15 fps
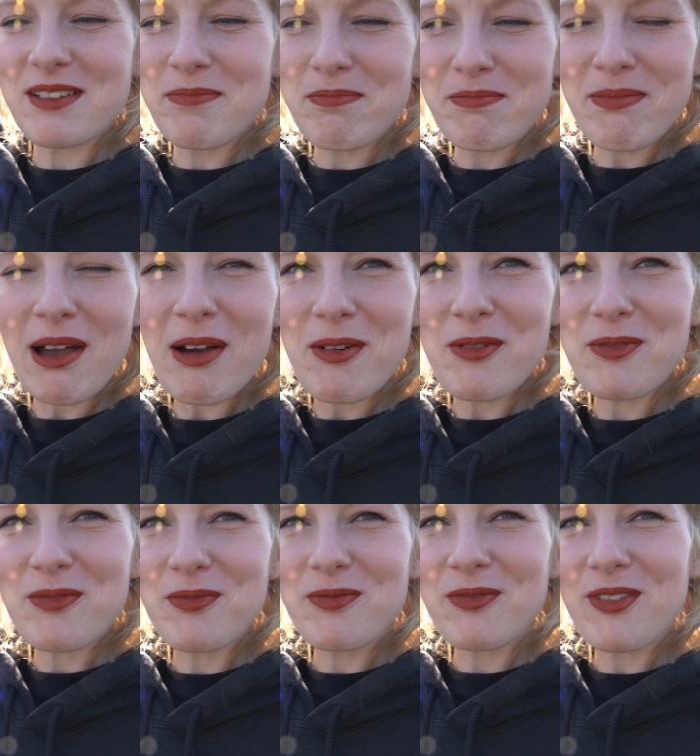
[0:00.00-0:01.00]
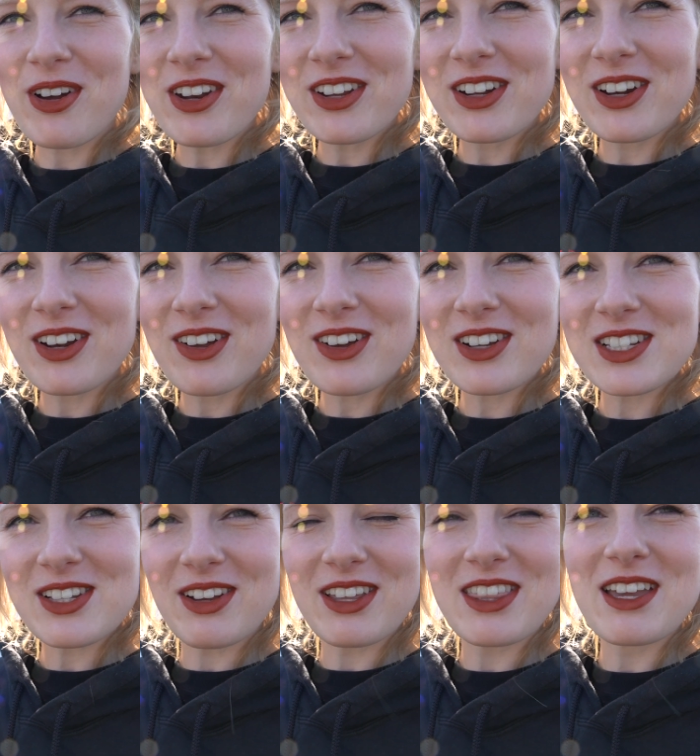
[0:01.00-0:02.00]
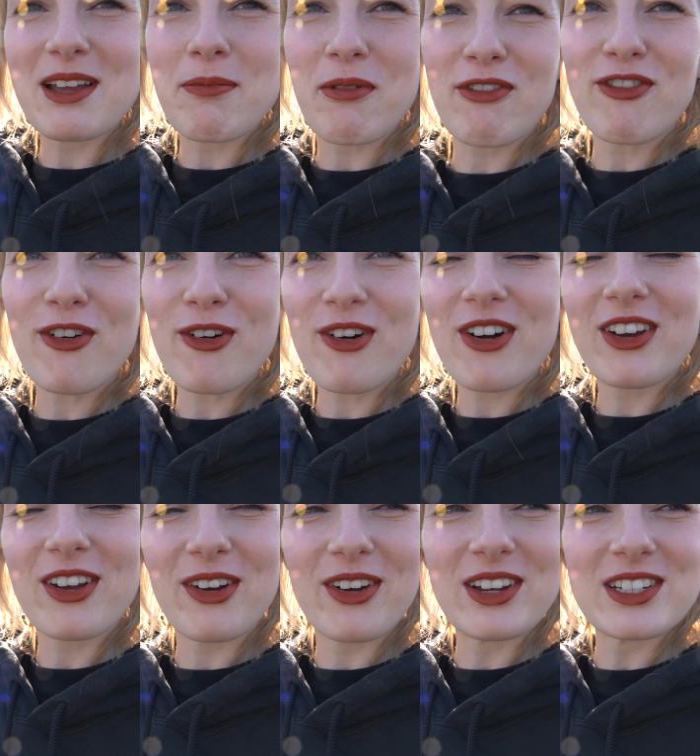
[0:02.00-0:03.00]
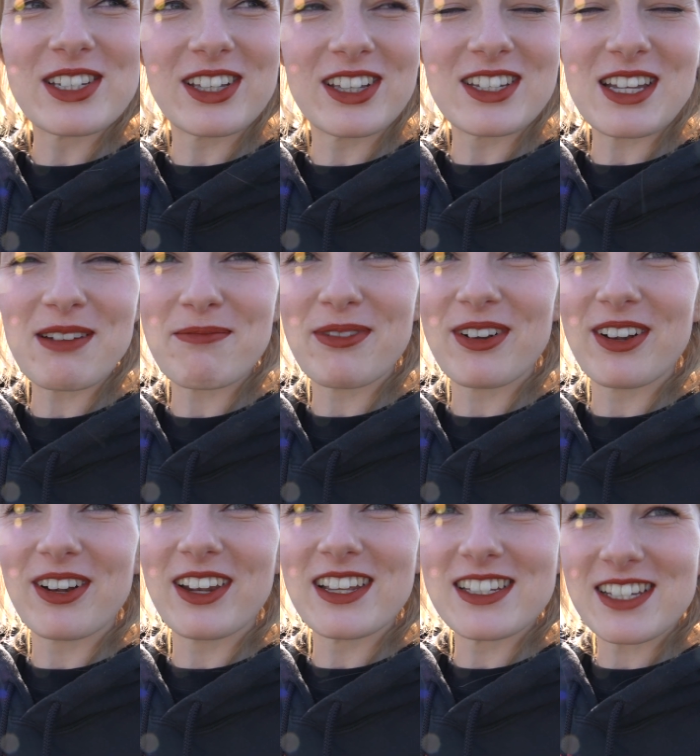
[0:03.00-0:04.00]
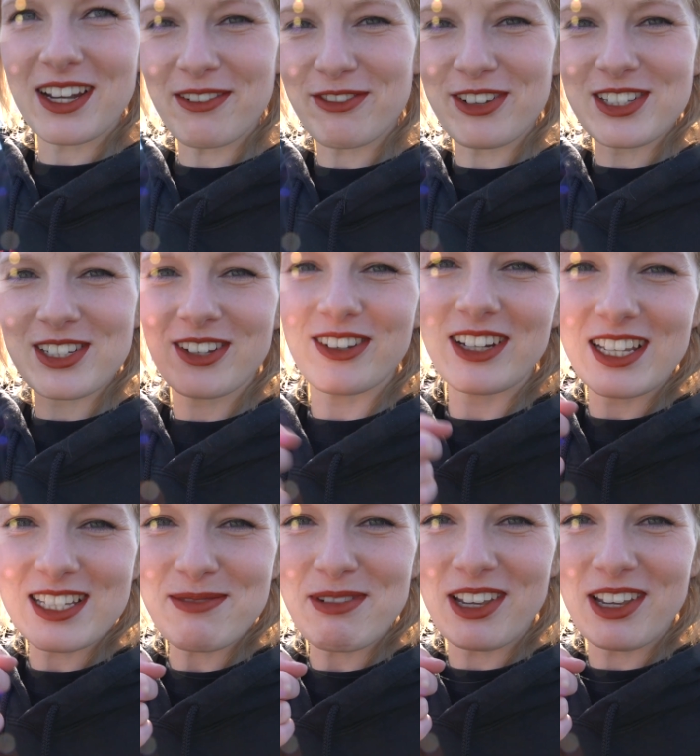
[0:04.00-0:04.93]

about one o'clock, so I think before going to the temple, it's time for us to go get some